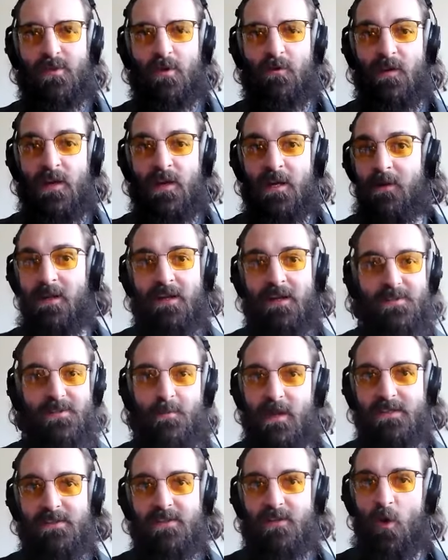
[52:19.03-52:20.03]
So if anybody else
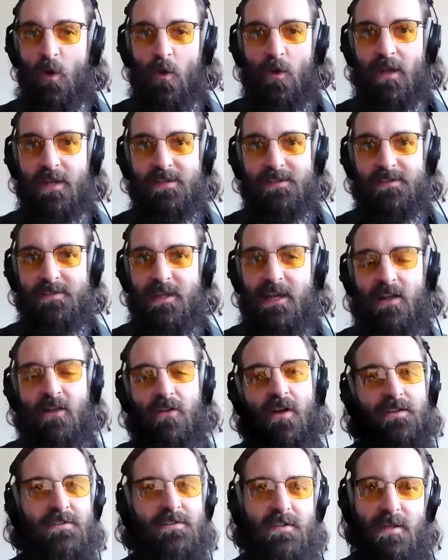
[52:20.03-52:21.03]
makes a noise, it'll
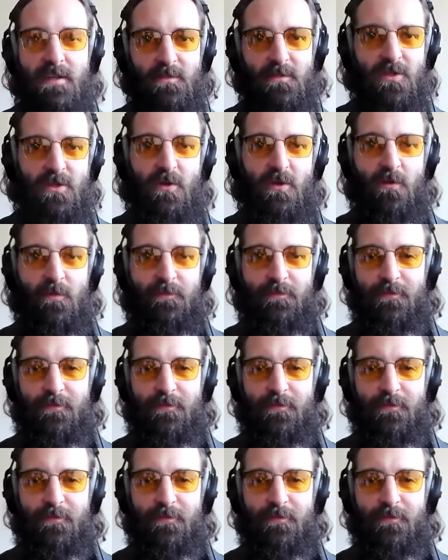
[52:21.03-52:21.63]
cut to them too.